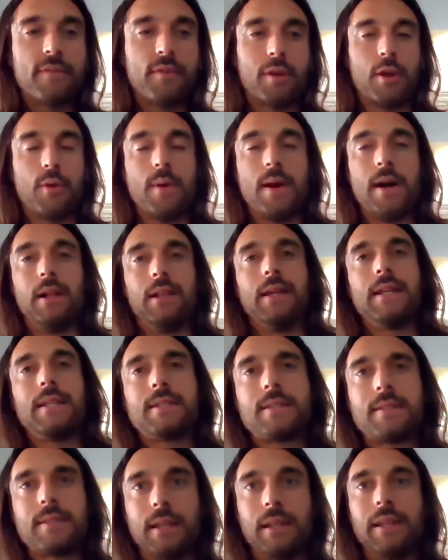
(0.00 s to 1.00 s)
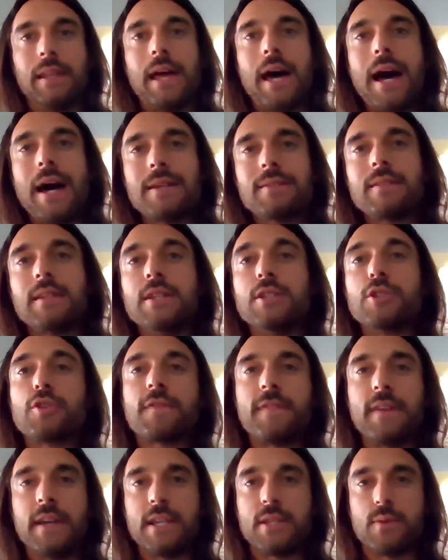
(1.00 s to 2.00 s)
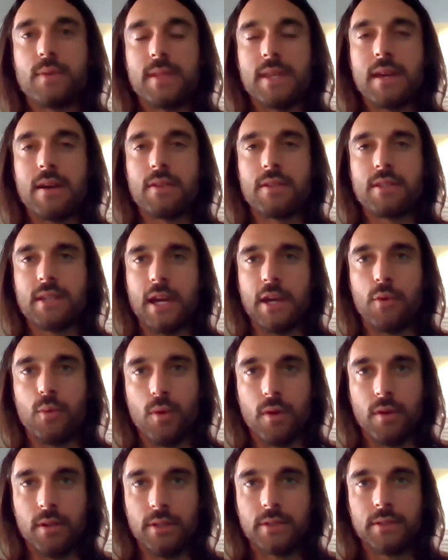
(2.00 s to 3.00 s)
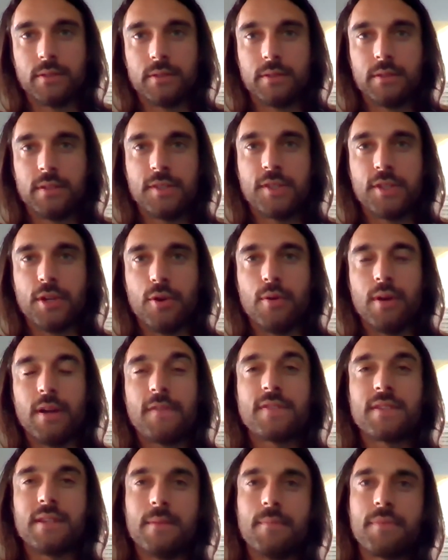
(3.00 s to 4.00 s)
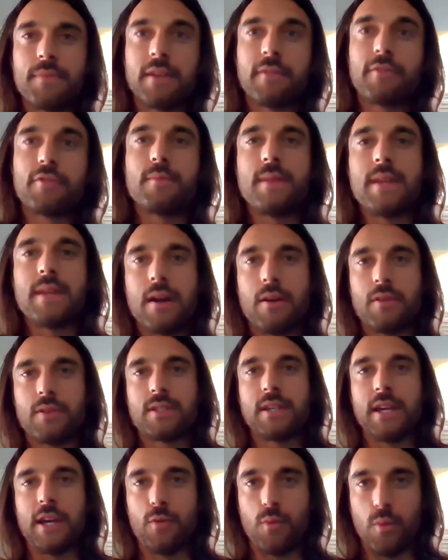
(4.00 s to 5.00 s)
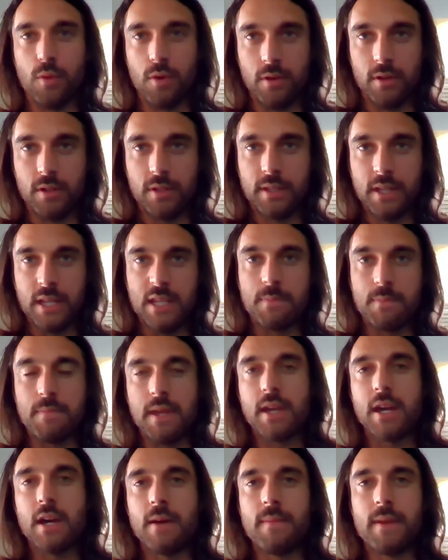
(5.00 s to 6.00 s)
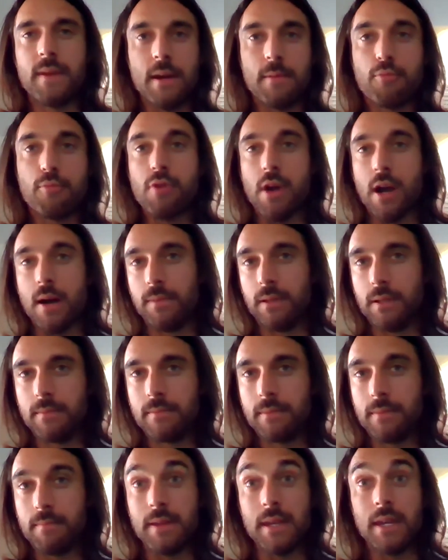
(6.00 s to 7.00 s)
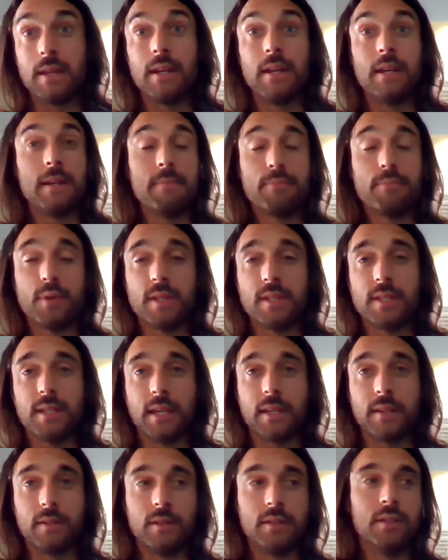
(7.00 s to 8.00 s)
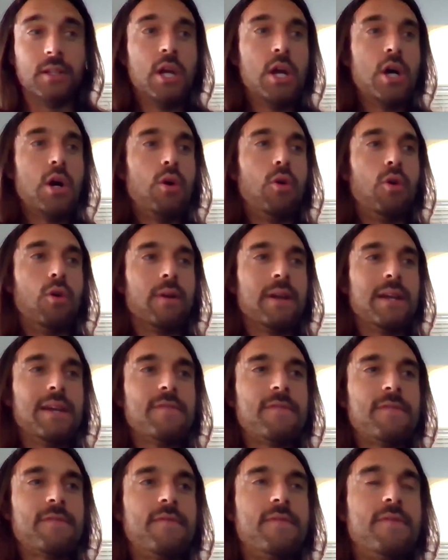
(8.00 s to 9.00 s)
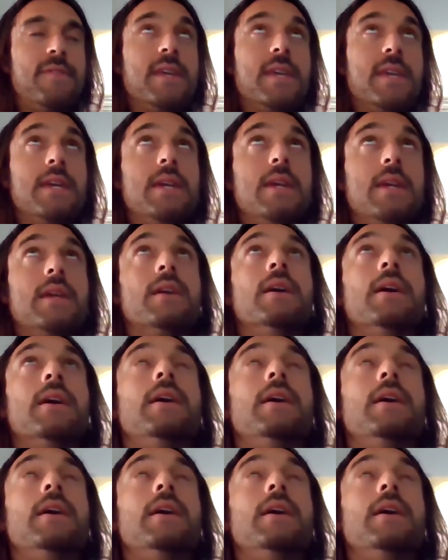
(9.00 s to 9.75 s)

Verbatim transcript: very well. It's the last interface with the outside world. So if something from the outside world is becoming a problem, be it an input signal, or if the,